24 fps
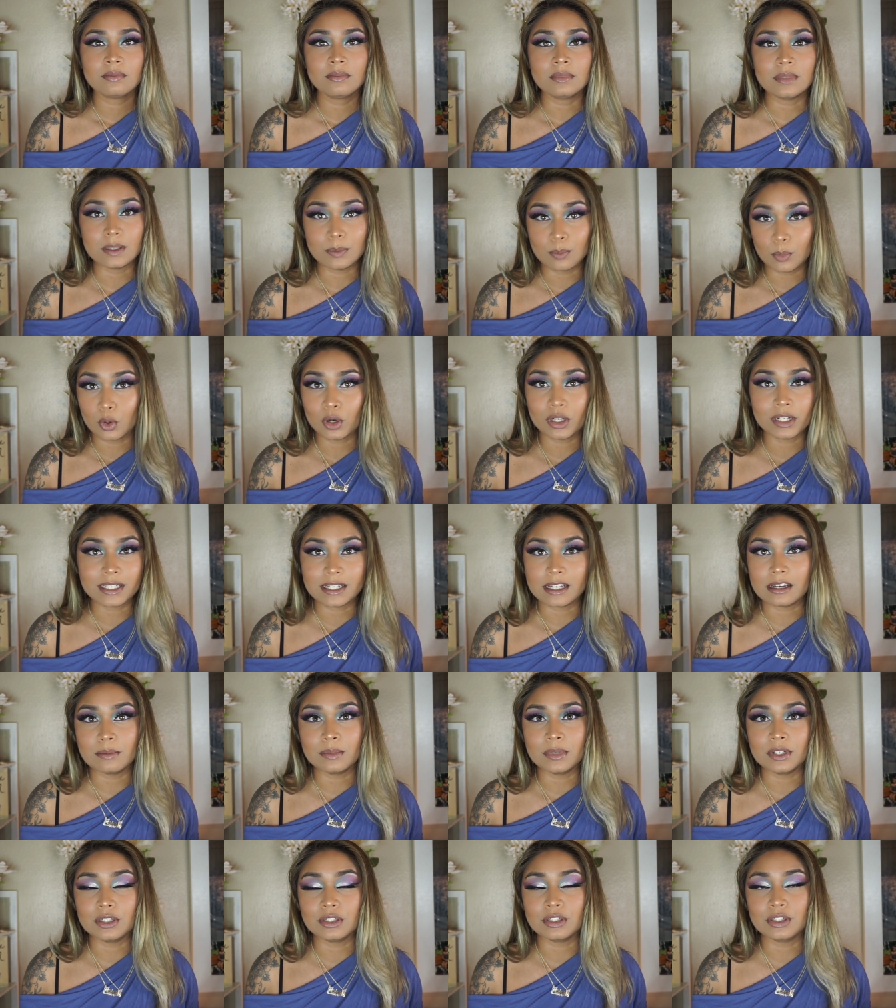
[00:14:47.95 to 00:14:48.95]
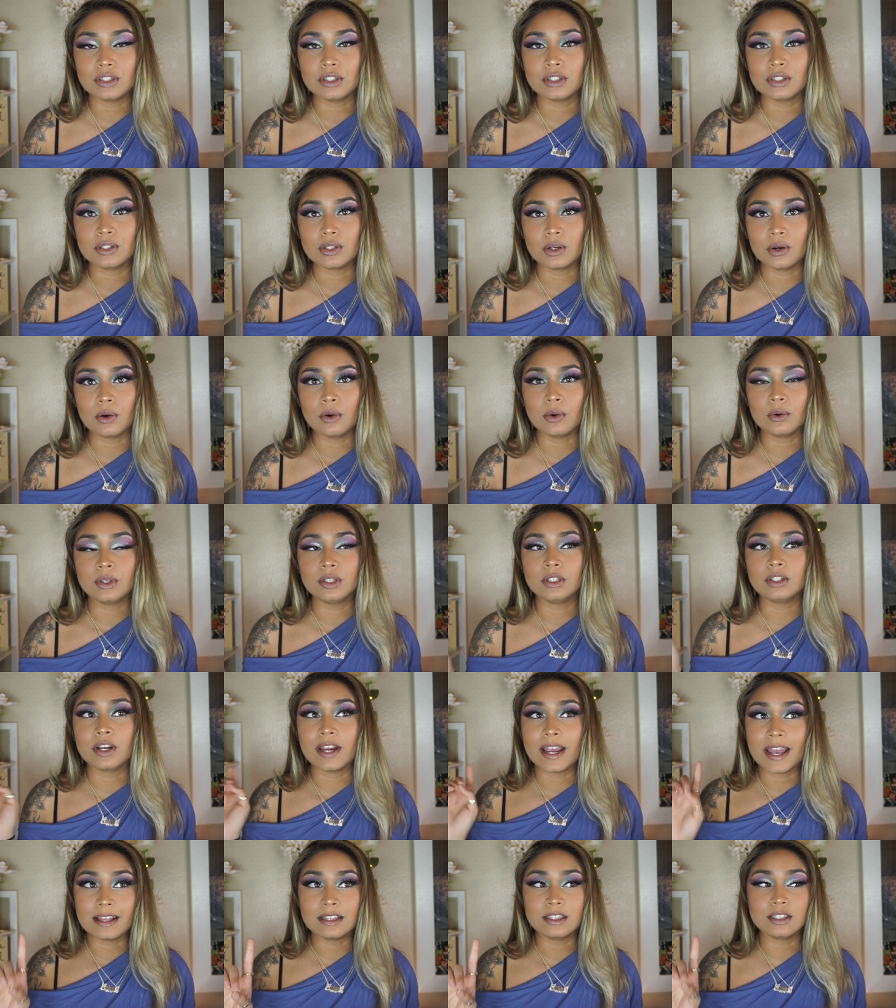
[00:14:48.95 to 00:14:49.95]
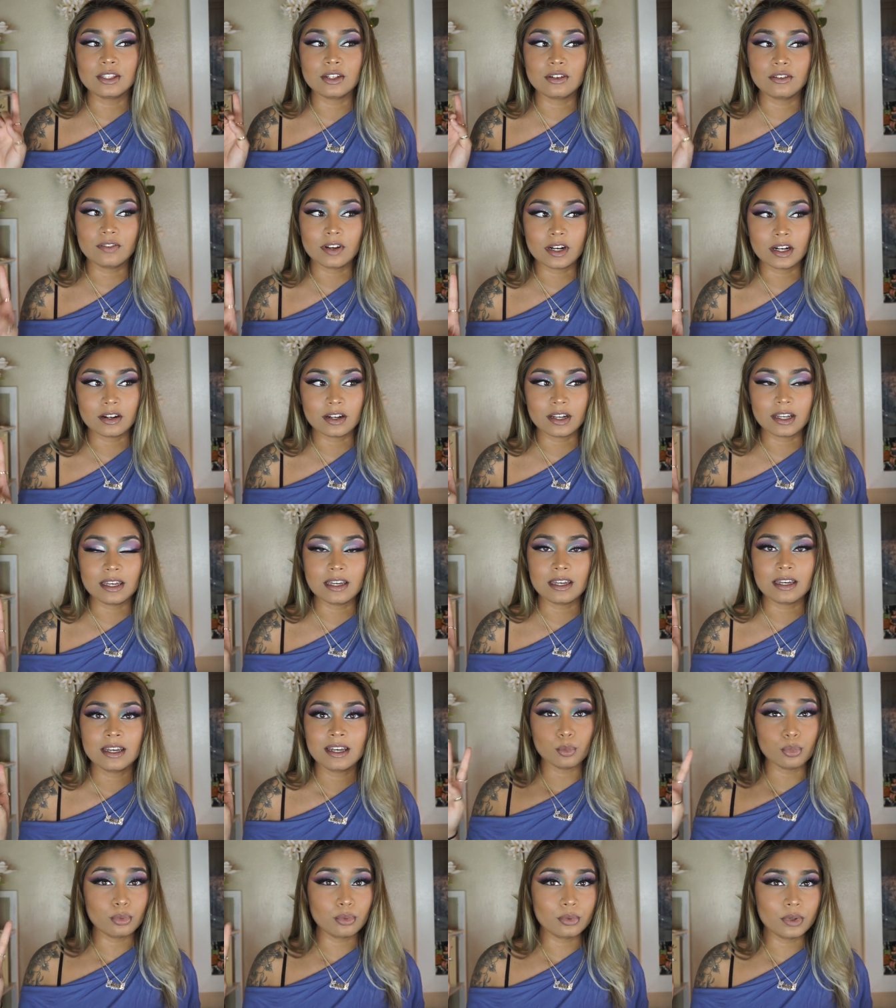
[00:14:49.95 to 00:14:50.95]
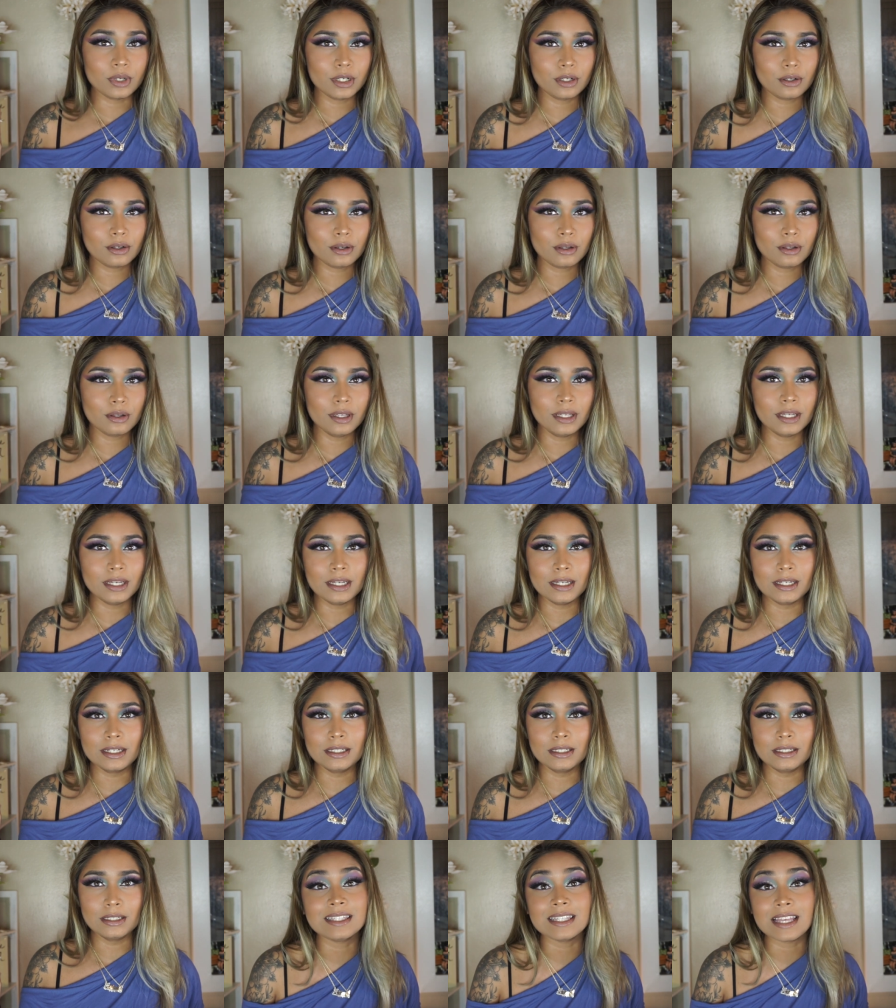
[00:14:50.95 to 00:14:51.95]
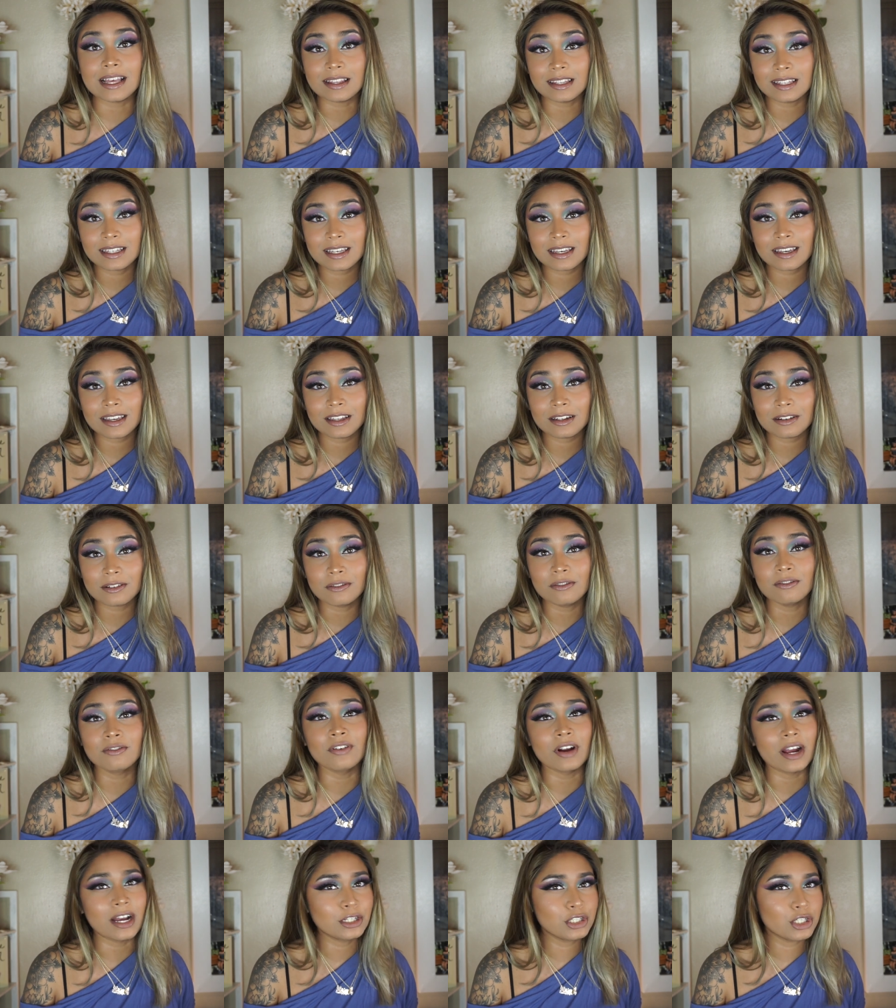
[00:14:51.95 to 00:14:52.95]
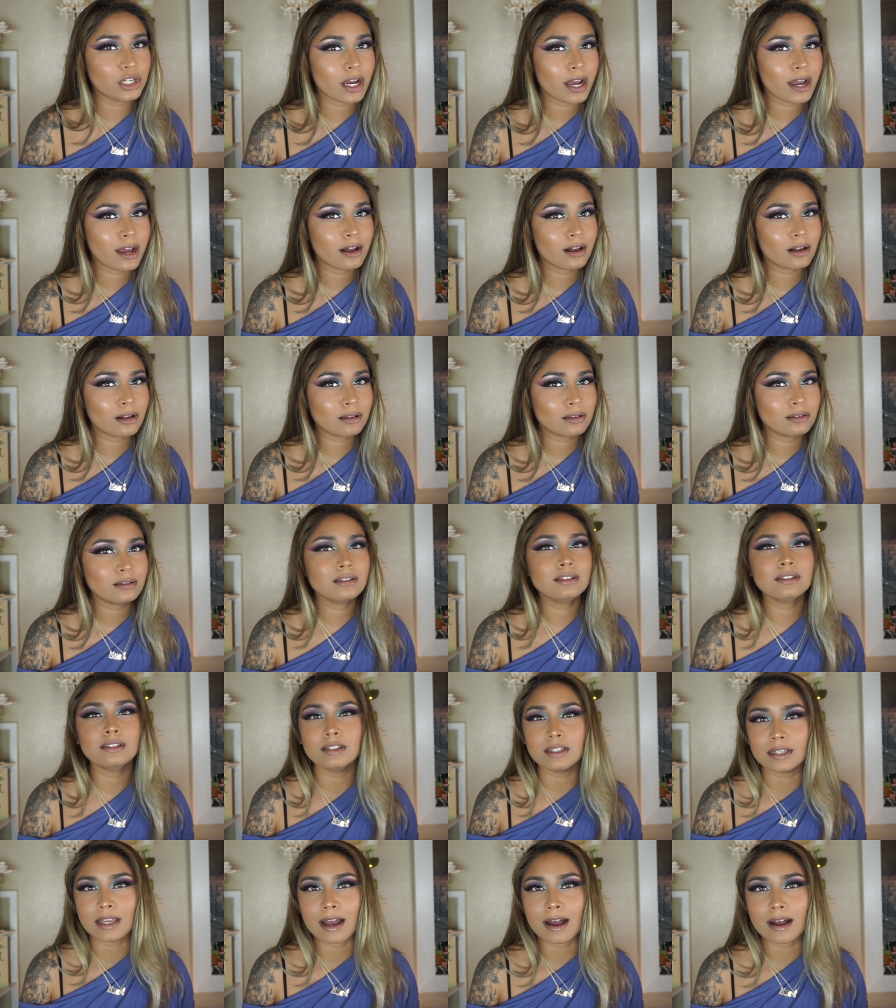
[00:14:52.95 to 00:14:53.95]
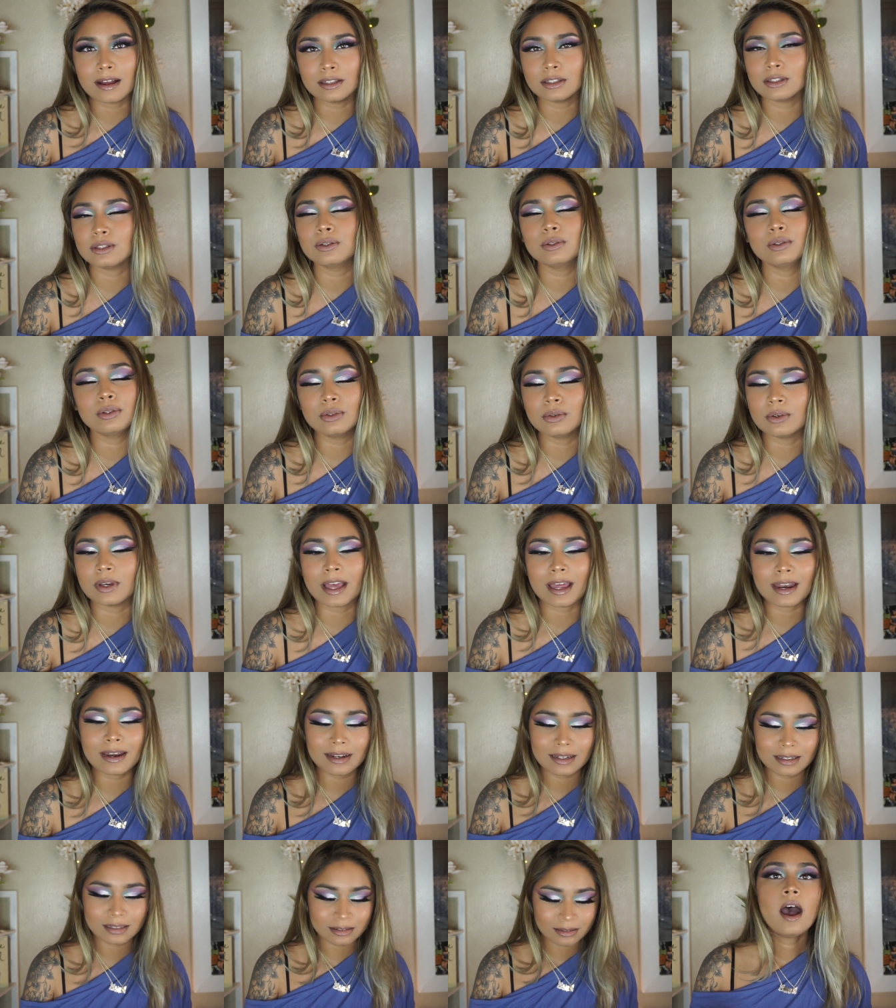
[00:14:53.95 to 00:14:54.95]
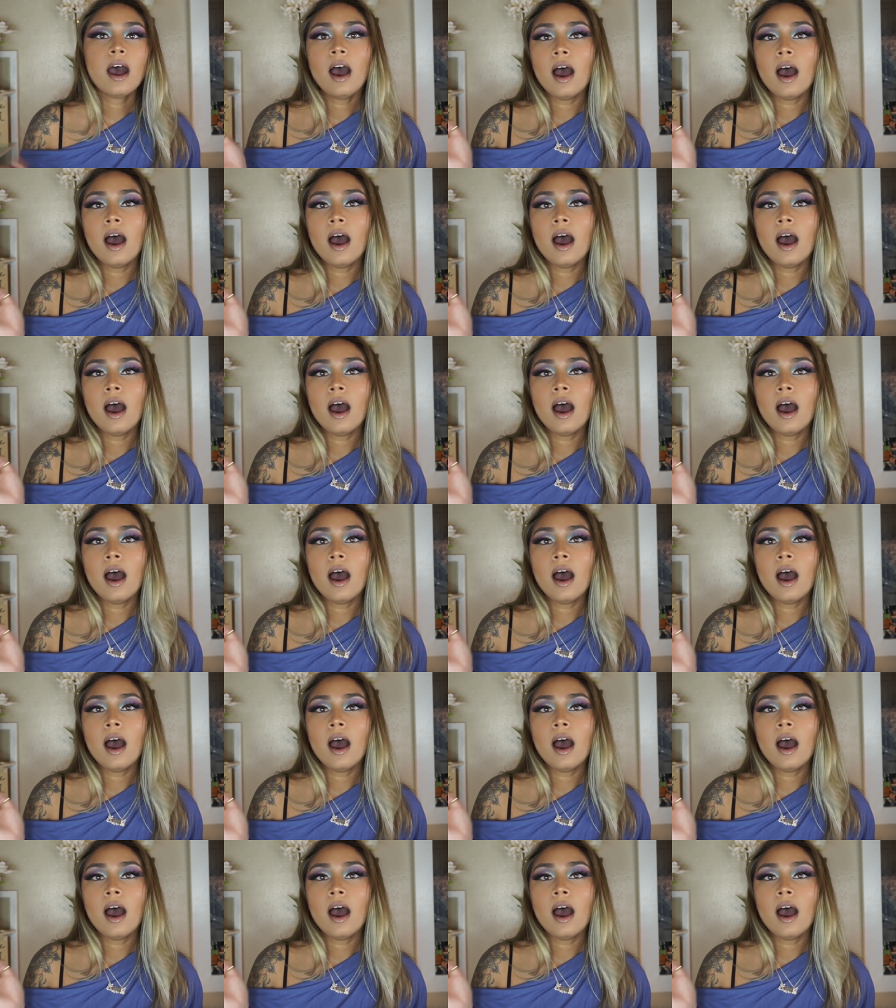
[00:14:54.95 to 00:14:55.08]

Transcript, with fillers: more damaged. So your ends are very brittle and delicate, fragile yeah, you, you get it.